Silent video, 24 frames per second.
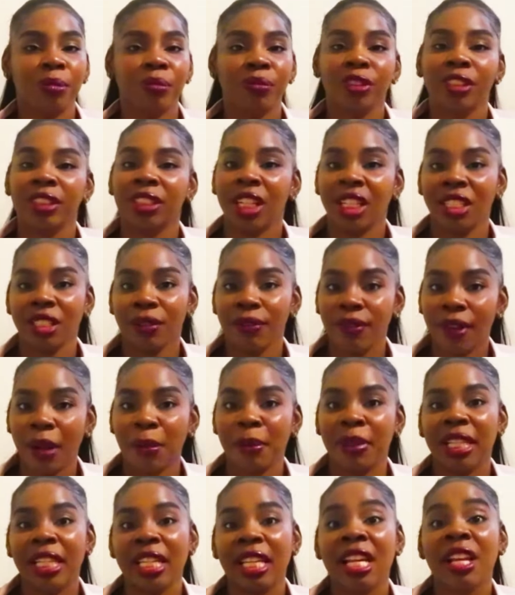start a
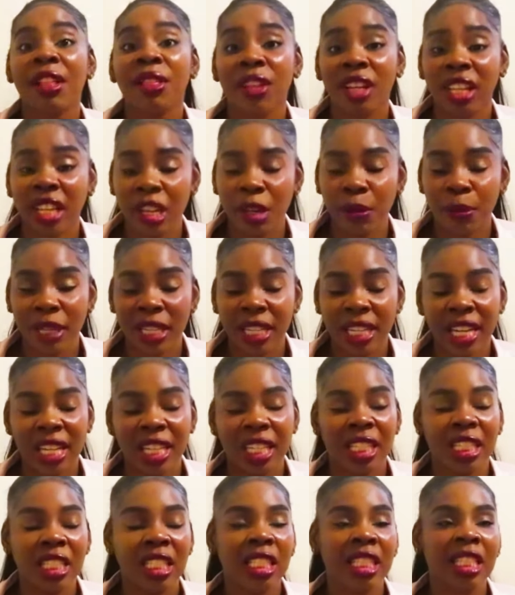family in the Cayman
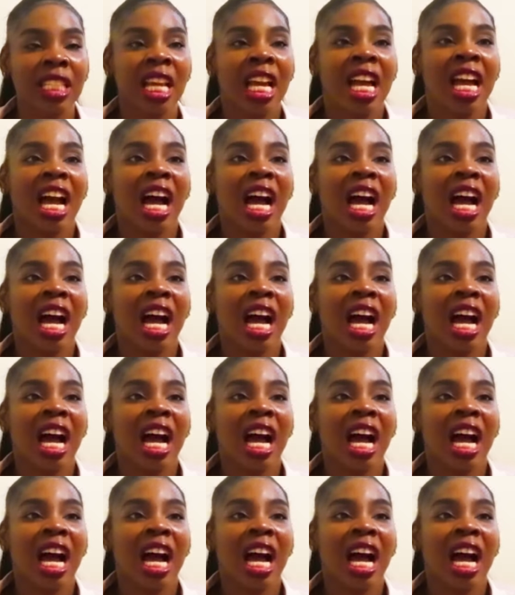Islands.